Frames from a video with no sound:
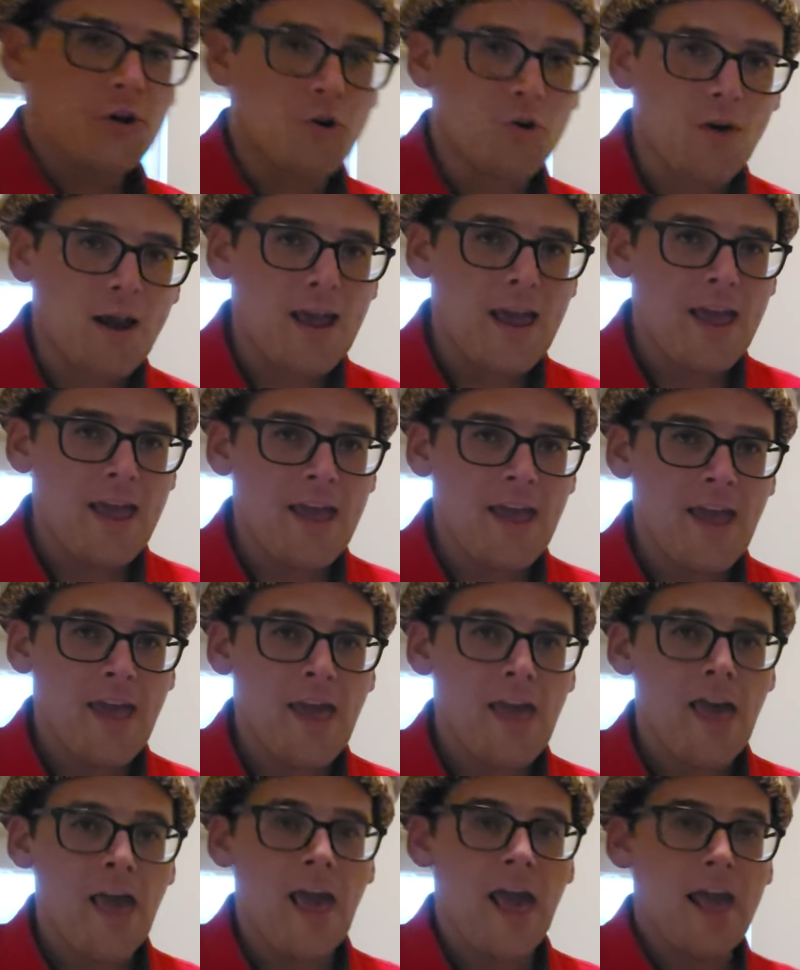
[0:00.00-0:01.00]
Greg
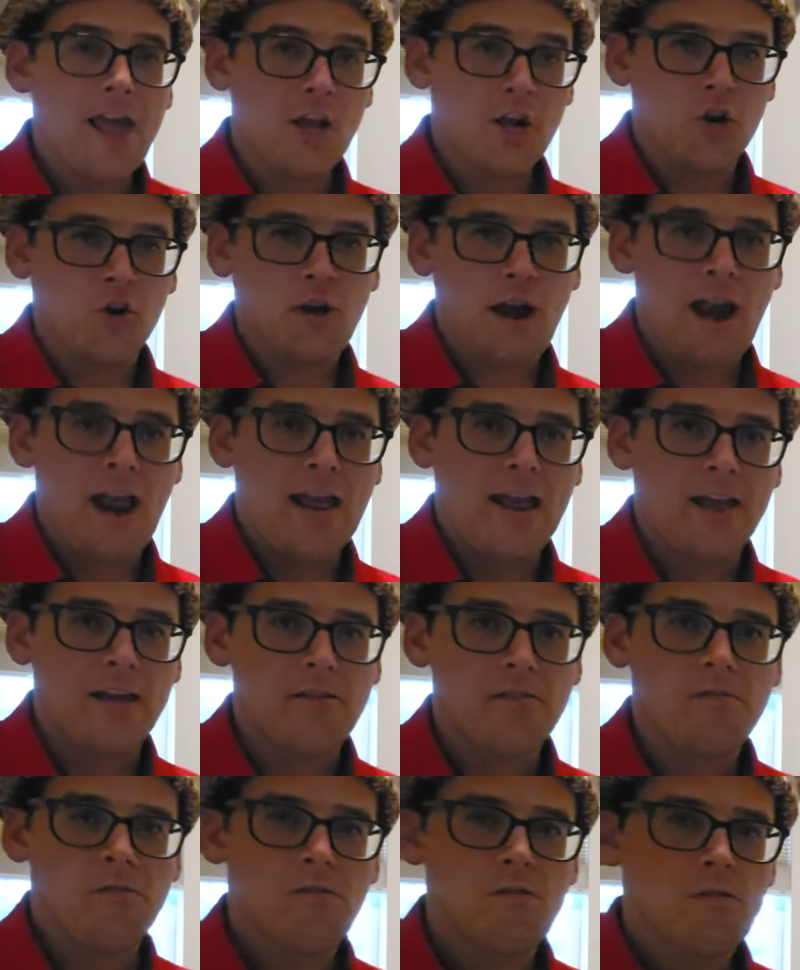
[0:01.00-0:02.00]
and Craig,
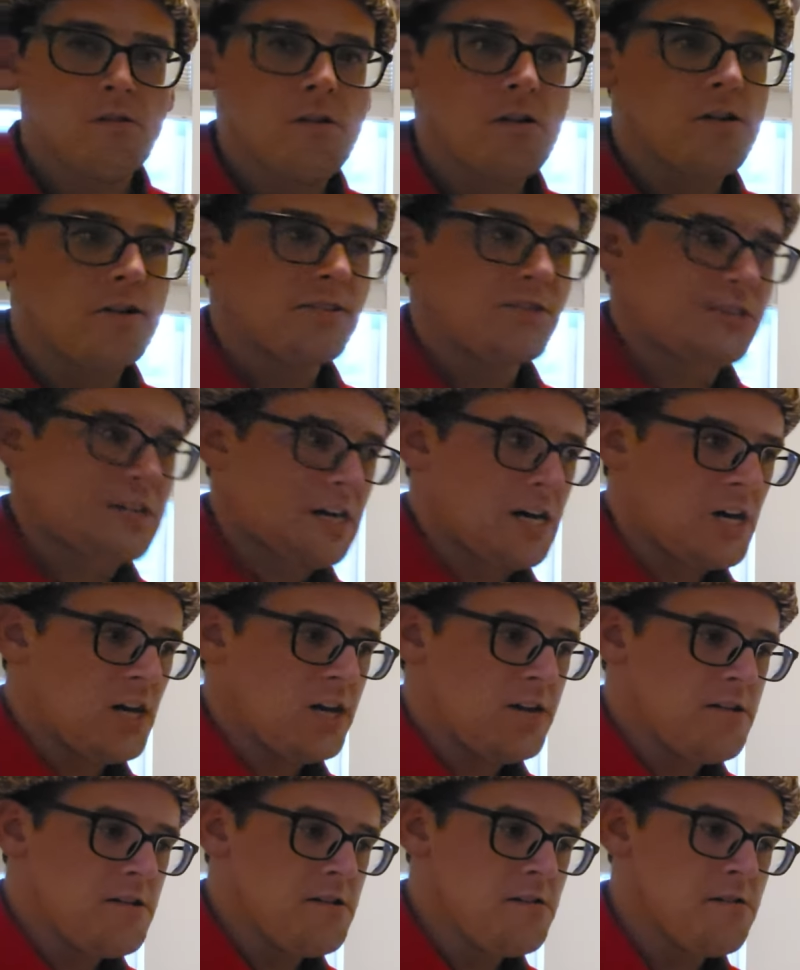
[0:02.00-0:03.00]

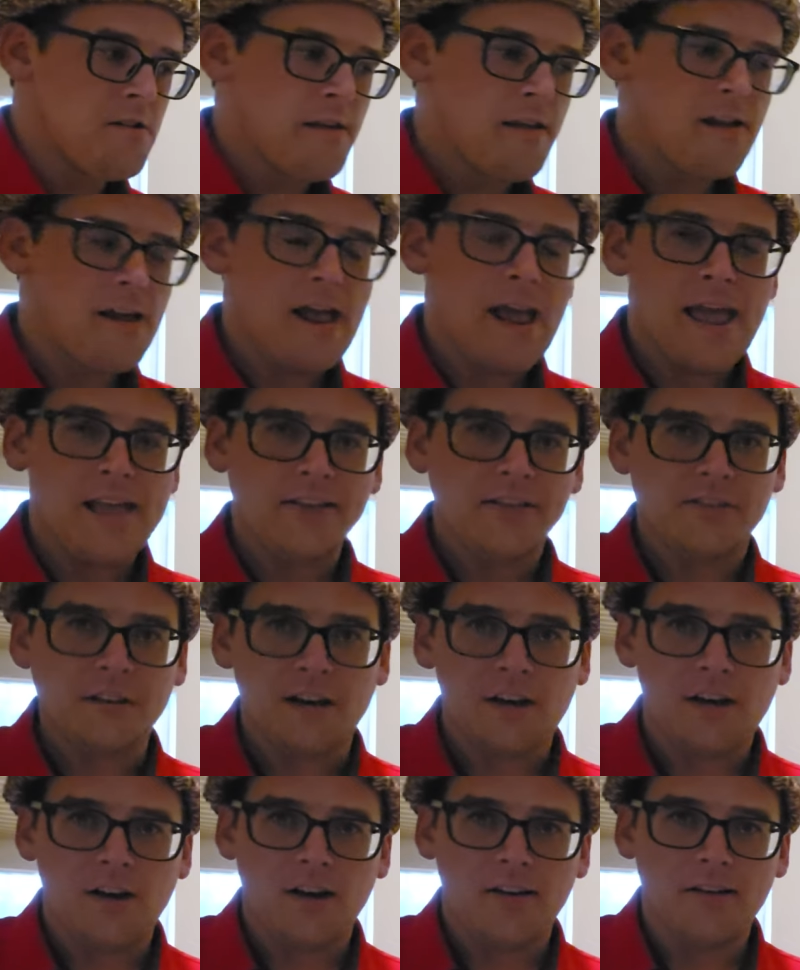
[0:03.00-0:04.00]
Don and
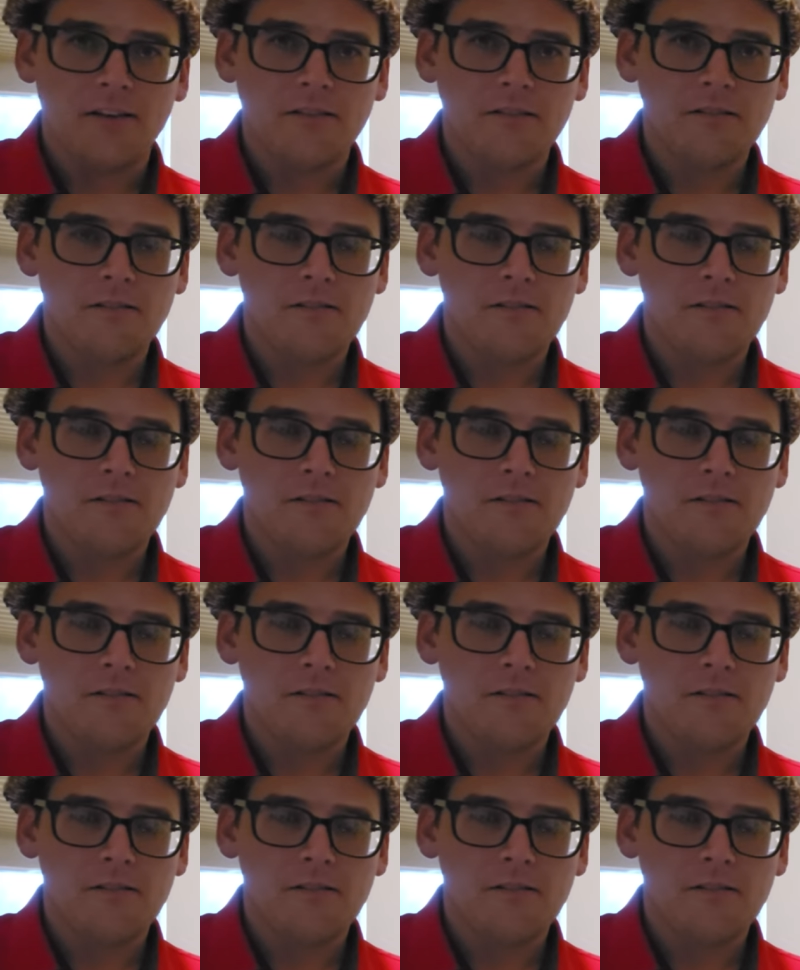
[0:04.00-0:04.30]
Don.